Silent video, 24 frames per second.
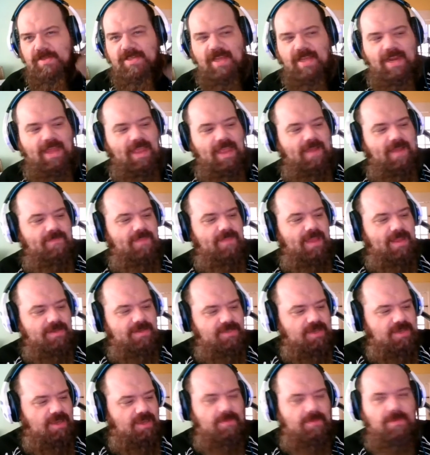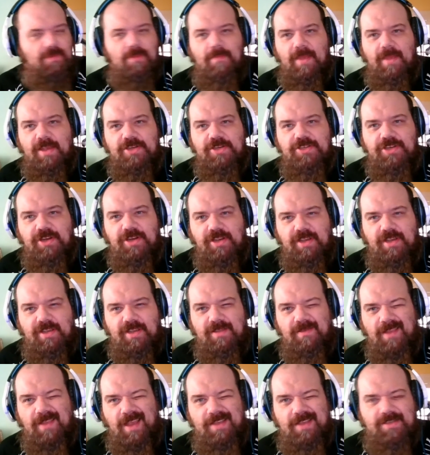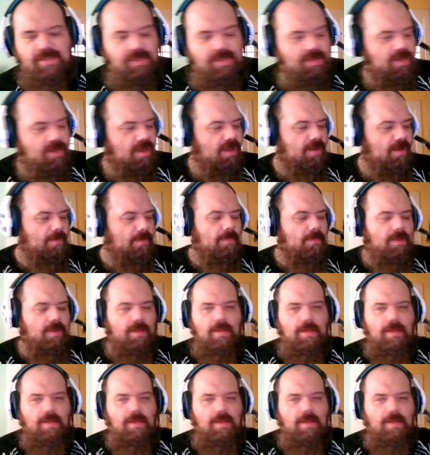got to have that gum to make sure you're nice and calm.